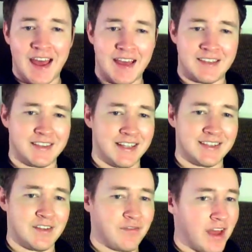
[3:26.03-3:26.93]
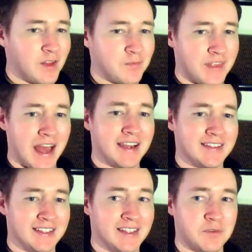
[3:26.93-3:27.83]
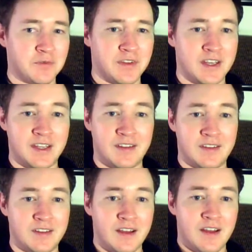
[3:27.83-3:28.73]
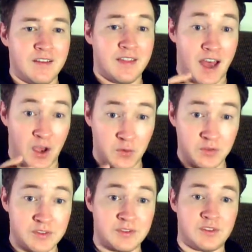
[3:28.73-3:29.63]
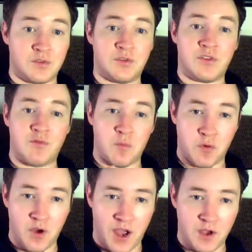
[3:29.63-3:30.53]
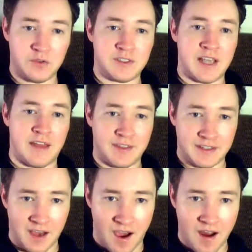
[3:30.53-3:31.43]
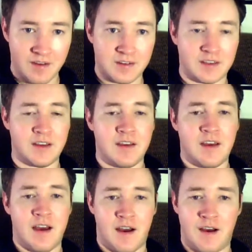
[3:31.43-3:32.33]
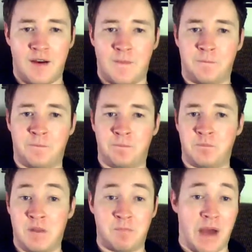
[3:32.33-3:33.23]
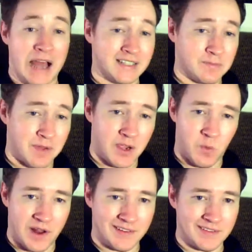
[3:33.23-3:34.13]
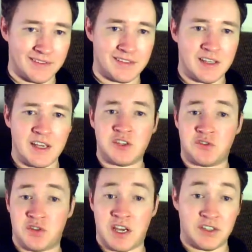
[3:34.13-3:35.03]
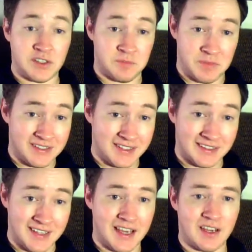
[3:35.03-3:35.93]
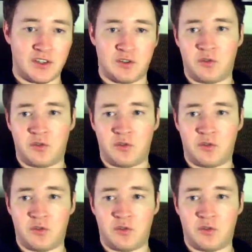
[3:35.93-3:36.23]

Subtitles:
It like developed the idea of the house, the remote house in the dark, being battered by wind, strangers meeting there,